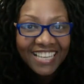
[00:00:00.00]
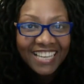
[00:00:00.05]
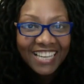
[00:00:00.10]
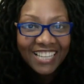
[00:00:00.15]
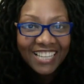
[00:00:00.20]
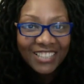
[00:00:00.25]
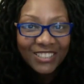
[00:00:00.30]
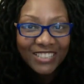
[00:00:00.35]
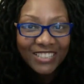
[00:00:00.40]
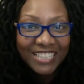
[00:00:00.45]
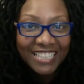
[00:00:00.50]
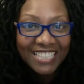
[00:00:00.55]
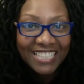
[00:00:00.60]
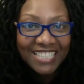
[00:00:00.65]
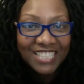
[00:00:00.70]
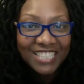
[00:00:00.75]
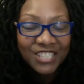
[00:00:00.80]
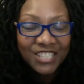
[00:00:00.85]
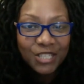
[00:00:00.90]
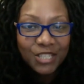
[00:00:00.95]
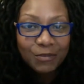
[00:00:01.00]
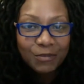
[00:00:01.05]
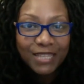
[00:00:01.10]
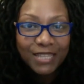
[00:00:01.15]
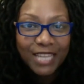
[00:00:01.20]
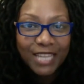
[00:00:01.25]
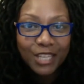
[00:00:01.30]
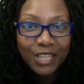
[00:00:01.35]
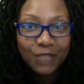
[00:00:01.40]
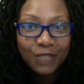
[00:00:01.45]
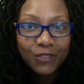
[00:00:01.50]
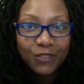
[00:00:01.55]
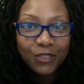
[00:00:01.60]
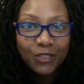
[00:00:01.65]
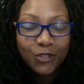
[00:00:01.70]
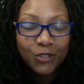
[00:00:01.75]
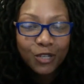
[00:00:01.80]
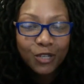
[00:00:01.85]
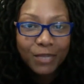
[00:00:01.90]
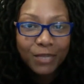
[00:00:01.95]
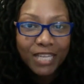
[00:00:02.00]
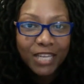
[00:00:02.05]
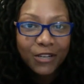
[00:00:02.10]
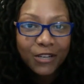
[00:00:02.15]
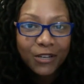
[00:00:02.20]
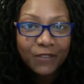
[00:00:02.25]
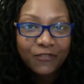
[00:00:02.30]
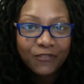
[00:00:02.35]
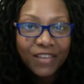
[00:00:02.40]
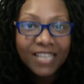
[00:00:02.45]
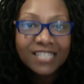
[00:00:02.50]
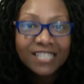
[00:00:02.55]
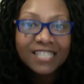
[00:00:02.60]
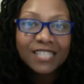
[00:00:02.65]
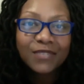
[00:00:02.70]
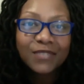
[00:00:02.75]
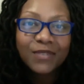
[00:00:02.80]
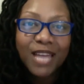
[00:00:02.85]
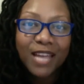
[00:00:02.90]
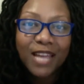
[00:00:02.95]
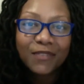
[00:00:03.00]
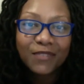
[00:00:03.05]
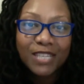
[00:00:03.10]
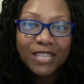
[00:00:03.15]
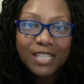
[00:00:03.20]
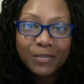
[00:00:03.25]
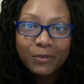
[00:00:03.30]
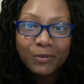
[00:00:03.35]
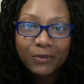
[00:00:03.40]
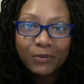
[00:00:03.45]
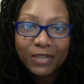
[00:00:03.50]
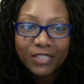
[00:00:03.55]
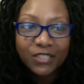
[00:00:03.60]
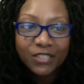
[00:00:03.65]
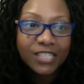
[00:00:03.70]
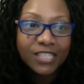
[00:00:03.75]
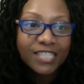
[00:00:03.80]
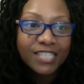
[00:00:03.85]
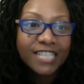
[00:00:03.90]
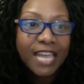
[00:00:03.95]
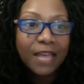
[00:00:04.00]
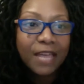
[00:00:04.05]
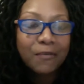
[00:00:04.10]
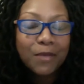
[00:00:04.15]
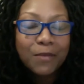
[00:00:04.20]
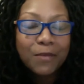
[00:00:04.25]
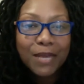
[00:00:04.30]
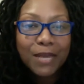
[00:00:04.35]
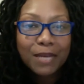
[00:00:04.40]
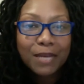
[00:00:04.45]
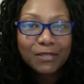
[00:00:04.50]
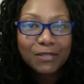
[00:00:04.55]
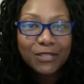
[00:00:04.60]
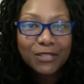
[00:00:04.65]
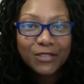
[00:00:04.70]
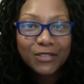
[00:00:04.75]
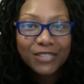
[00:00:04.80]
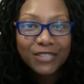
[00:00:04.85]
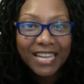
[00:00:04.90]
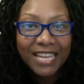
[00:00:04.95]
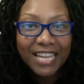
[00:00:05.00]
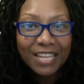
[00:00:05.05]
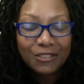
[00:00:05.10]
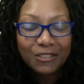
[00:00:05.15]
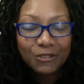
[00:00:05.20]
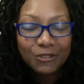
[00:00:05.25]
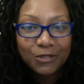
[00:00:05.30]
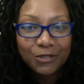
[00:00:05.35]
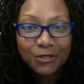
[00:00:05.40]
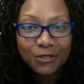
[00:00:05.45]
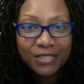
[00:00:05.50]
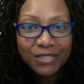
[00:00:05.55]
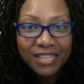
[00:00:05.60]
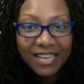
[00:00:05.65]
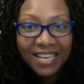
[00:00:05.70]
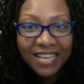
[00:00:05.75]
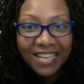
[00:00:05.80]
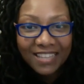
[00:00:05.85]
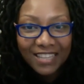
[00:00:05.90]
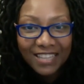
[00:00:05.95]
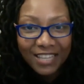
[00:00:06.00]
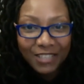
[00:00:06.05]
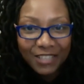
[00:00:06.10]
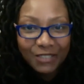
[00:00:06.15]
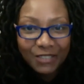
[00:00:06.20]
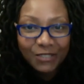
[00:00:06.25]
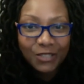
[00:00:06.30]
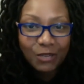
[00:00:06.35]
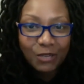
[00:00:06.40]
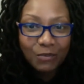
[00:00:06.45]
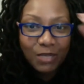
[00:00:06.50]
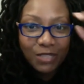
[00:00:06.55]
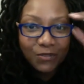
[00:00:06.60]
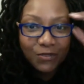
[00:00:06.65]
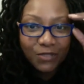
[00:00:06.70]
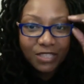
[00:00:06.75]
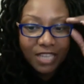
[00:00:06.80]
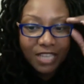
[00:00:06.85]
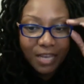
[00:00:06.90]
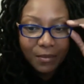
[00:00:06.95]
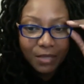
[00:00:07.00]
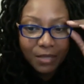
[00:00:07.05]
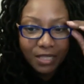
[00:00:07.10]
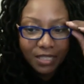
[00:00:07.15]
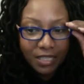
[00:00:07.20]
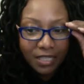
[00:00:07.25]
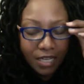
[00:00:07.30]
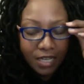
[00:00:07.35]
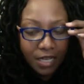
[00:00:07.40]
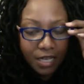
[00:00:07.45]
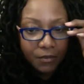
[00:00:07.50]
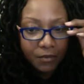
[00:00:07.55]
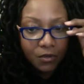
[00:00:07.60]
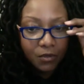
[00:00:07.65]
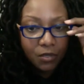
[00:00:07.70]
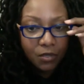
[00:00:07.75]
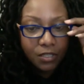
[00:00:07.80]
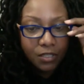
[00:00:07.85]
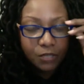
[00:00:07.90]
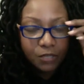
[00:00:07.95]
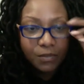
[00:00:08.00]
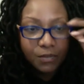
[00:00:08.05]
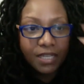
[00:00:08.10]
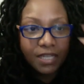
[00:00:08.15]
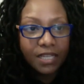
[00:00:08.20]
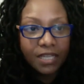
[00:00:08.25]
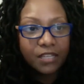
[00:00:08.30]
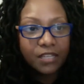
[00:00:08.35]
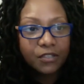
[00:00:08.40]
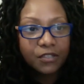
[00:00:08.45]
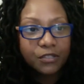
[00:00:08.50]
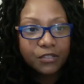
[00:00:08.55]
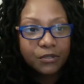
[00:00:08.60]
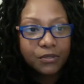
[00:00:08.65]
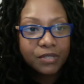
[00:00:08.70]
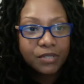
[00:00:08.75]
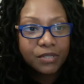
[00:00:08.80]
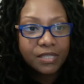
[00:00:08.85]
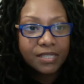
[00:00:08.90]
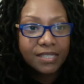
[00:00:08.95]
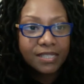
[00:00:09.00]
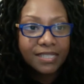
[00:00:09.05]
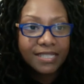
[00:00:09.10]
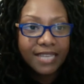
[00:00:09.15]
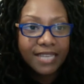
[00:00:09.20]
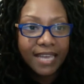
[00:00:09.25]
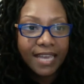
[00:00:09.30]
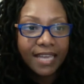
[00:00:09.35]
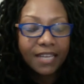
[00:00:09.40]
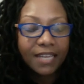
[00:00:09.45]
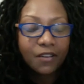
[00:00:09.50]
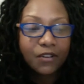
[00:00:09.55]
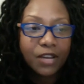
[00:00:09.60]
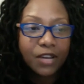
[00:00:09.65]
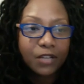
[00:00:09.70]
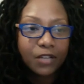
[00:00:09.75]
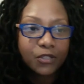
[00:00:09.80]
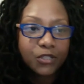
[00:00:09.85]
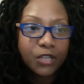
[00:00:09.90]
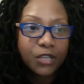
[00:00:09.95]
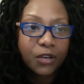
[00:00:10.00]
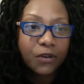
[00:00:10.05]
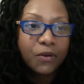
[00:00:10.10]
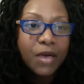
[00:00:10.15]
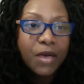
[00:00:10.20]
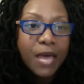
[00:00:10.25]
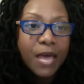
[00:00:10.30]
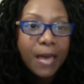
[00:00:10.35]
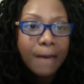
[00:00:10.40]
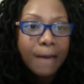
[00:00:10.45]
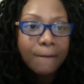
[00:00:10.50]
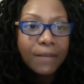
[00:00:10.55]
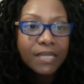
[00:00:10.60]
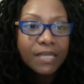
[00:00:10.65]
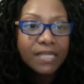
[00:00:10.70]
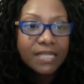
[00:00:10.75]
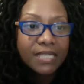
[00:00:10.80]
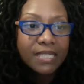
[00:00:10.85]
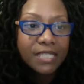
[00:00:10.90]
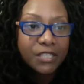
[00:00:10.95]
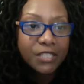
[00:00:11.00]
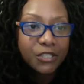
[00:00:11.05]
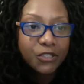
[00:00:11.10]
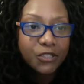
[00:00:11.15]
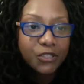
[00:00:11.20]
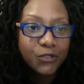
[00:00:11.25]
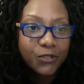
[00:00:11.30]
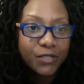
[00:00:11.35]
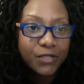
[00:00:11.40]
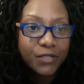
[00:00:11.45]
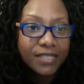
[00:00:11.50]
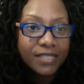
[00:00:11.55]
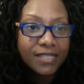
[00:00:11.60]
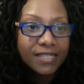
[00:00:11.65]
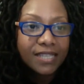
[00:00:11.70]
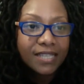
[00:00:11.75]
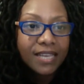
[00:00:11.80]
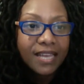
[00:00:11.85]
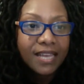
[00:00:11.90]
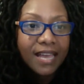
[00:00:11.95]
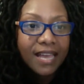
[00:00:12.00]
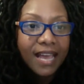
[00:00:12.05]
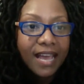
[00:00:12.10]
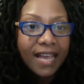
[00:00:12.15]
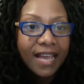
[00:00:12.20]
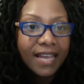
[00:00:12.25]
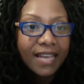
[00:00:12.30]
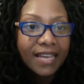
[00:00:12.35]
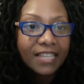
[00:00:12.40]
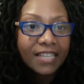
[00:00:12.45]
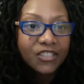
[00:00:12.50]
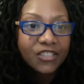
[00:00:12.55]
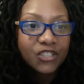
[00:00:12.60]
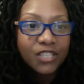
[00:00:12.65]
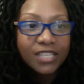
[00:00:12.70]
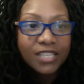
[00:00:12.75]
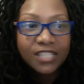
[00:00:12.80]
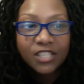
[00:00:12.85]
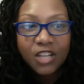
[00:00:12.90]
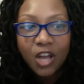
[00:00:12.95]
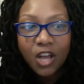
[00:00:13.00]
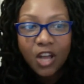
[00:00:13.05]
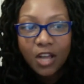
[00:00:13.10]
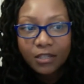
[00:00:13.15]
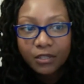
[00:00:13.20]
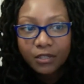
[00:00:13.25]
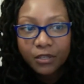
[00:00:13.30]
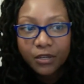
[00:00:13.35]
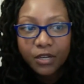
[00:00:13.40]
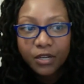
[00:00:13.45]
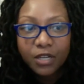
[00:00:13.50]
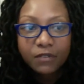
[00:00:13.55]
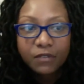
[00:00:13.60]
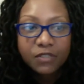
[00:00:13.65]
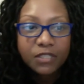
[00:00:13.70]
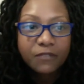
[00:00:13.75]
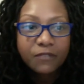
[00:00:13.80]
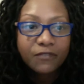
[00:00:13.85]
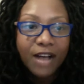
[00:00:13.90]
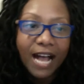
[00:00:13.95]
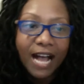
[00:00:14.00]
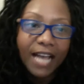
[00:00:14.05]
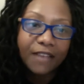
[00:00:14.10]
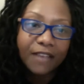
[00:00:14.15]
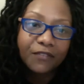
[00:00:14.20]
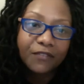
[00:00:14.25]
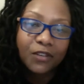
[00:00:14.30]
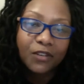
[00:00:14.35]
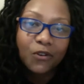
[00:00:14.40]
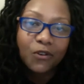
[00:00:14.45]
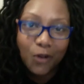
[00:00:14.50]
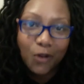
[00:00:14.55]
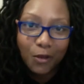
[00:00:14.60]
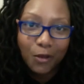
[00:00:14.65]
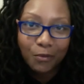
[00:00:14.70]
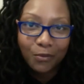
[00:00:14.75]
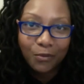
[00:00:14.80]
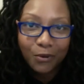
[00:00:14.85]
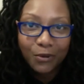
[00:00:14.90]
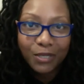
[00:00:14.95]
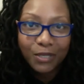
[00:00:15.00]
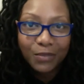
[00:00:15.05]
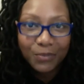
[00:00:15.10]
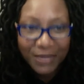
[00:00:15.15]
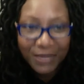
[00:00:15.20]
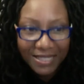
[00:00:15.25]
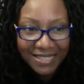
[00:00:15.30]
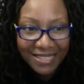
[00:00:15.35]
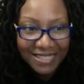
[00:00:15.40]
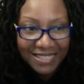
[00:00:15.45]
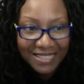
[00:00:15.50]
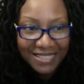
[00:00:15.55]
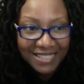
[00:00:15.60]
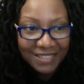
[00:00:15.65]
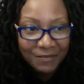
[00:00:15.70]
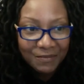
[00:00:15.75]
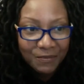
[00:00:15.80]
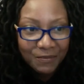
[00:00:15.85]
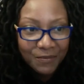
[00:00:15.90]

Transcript: Hello, ladies and gentlemen. Thank you for joining me here at Faces of Life Inspiration Entertainment. My name is Terza Andrews. Thank you so much for chiming in. I'm going to be introducing today on our show, Miss Lynda Joice, and she is an author of Surviving on Broken Pieces.